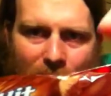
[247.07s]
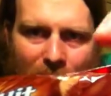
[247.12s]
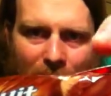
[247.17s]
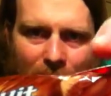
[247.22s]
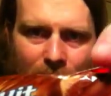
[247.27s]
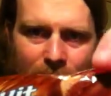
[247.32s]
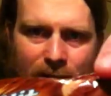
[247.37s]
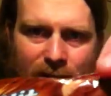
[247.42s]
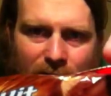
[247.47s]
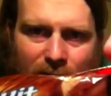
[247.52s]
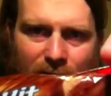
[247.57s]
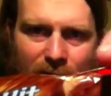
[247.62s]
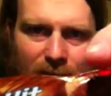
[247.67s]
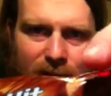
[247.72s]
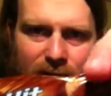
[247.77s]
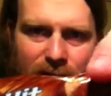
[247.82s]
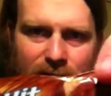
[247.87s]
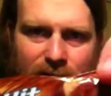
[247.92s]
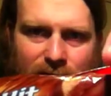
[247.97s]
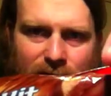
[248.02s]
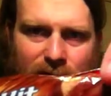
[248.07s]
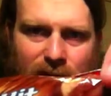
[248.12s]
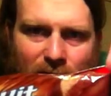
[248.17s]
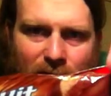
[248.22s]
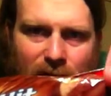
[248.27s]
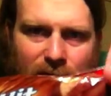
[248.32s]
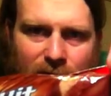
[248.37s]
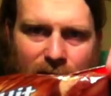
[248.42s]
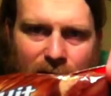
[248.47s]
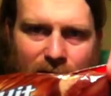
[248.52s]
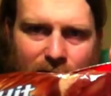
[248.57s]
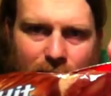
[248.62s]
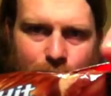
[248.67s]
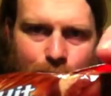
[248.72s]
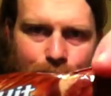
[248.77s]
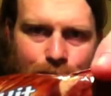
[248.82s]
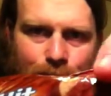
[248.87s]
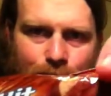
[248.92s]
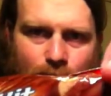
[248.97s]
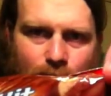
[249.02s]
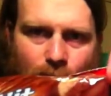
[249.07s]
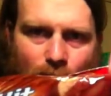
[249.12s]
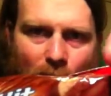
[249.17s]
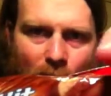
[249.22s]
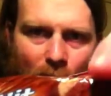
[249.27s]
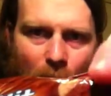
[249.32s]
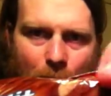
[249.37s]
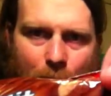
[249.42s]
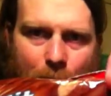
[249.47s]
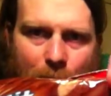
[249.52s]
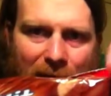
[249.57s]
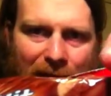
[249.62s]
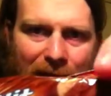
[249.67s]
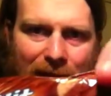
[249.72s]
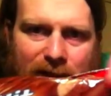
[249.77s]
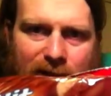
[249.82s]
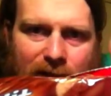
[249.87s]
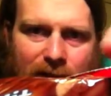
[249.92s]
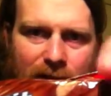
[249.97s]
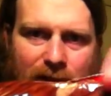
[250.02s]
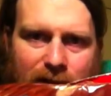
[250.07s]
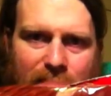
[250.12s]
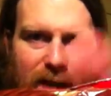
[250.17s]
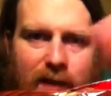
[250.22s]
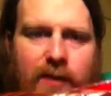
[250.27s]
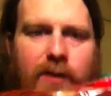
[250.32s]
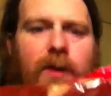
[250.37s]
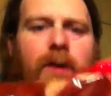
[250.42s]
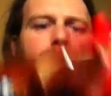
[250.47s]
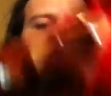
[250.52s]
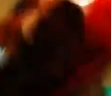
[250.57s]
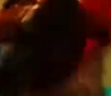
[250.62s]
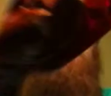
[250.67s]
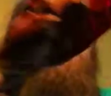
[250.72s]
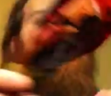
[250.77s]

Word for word: advertised chocolatey mass in the center.